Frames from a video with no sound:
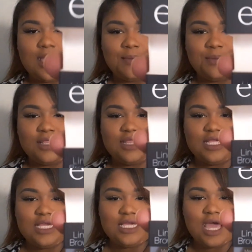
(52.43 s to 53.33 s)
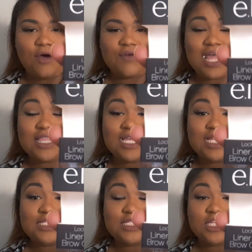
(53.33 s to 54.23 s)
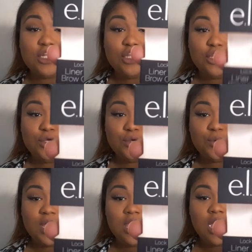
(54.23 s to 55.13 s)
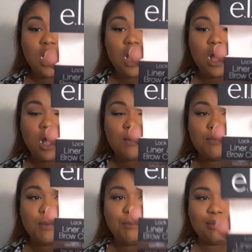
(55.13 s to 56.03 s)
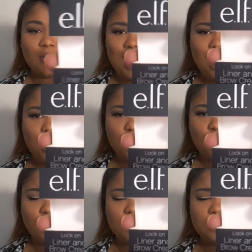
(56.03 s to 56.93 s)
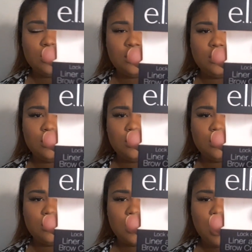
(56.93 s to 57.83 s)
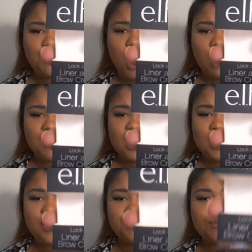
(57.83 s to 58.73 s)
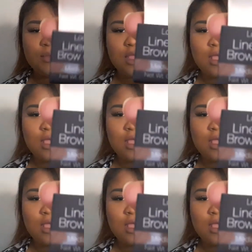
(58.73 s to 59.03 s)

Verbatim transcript: up the ELF. I think this is a new brow pomade.